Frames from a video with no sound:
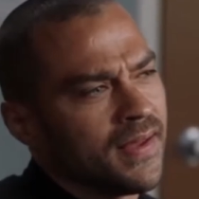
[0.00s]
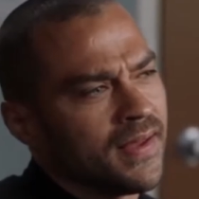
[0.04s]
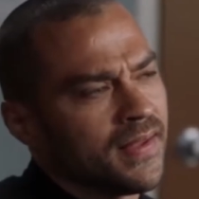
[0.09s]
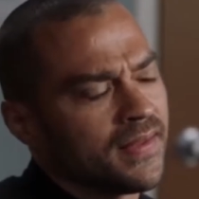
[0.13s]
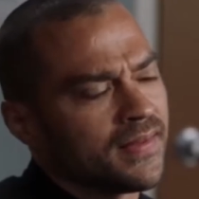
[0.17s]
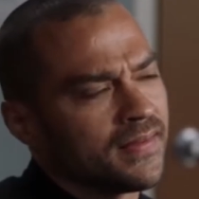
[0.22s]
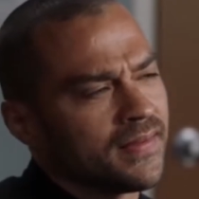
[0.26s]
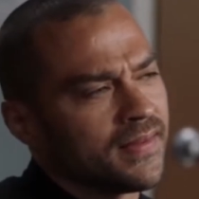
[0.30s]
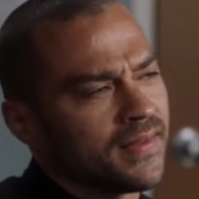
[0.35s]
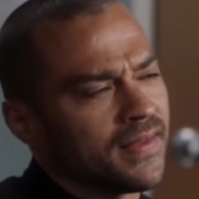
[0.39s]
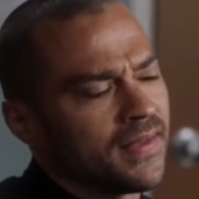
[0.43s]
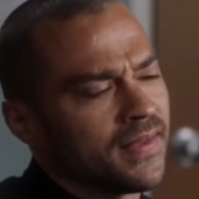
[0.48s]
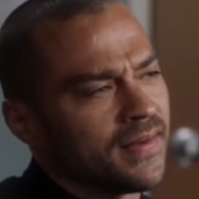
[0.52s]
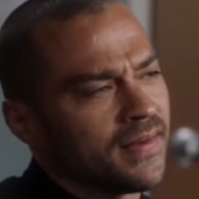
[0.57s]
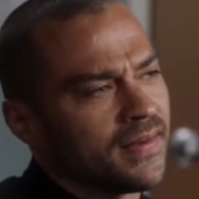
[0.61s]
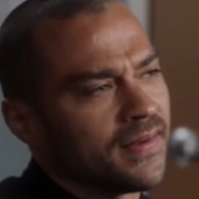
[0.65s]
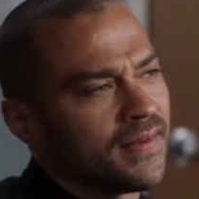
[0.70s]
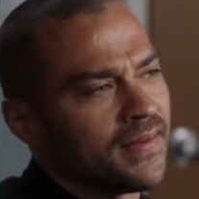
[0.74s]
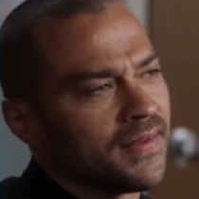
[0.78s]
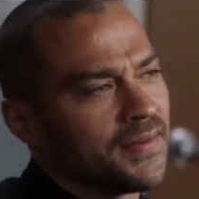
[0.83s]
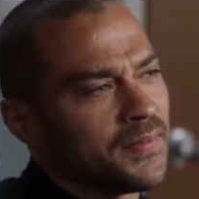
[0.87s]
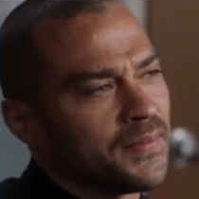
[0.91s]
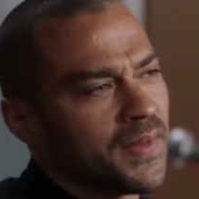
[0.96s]
Honestly,
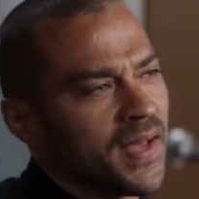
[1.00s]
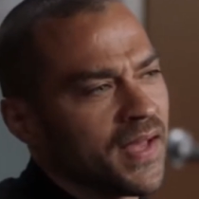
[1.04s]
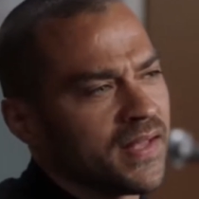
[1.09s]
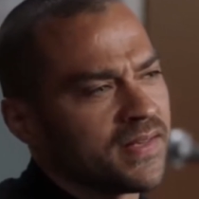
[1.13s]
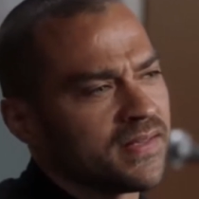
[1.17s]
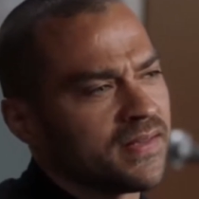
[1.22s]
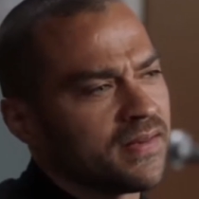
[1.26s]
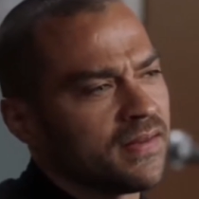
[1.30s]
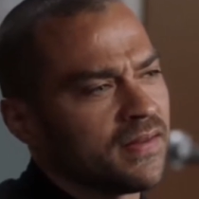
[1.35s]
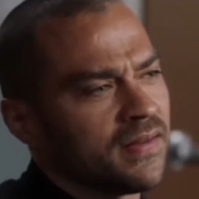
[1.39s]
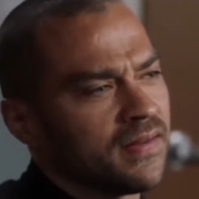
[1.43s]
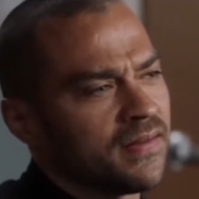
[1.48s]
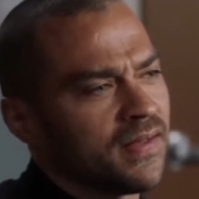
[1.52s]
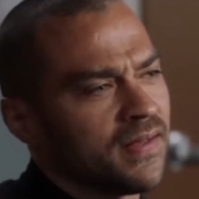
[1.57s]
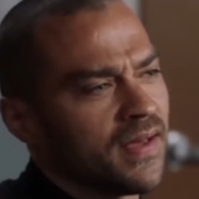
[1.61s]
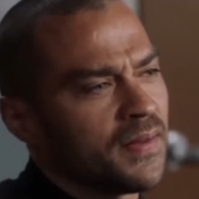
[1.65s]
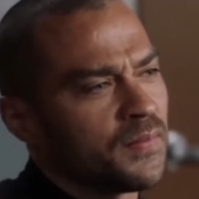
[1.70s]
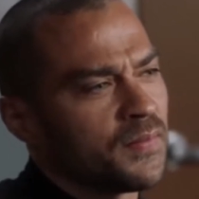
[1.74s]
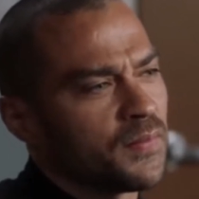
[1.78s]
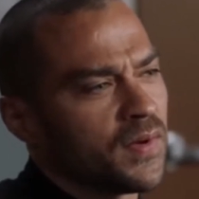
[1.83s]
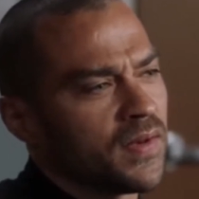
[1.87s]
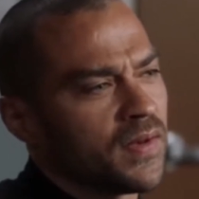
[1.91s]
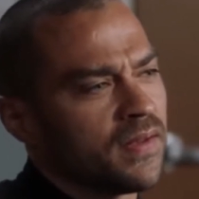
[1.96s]
can't imagine a
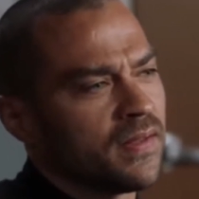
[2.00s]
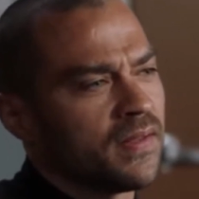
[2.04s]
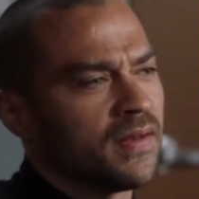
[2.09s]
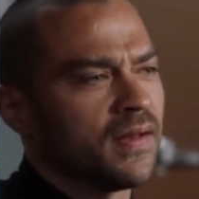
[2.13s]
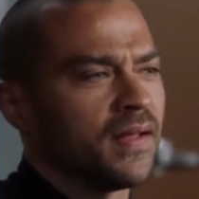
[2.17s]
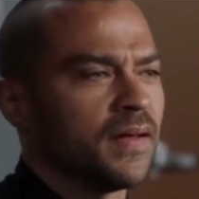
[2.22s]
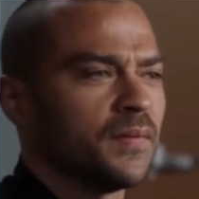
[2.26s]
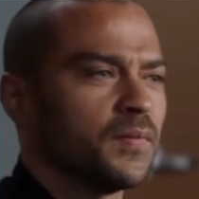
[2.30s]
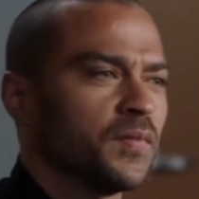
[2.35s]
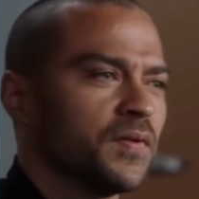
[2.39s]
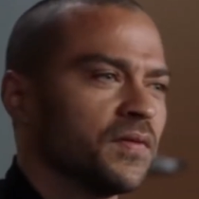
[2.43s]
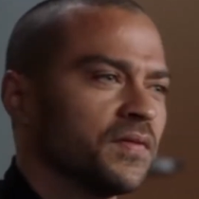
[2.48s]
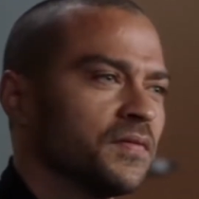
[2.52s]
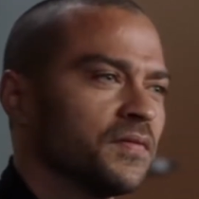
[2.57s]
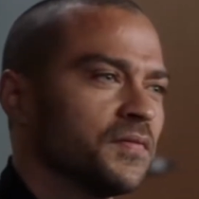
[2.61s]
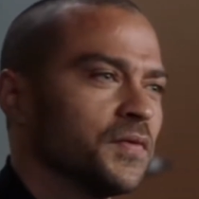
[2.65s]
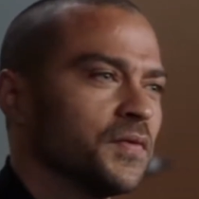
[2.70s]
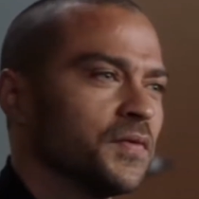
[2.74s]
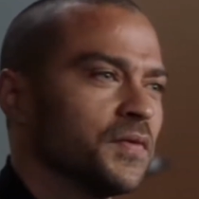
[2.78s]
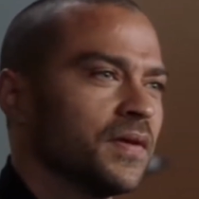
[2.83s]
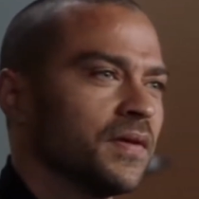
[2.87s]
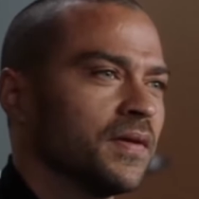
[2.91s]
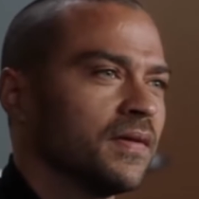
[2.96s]
time when the name wasn't
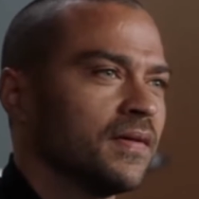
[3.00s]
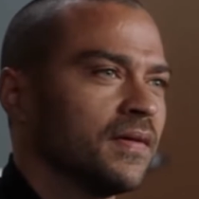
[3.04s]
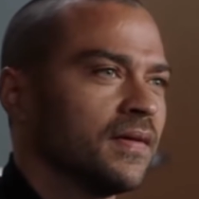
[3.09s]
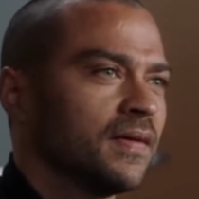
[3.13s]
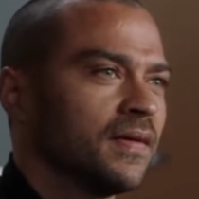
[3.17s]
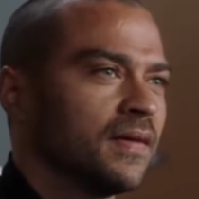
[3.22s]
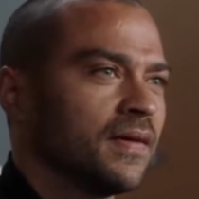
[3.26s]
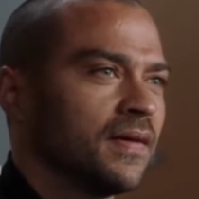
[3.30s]
ruined.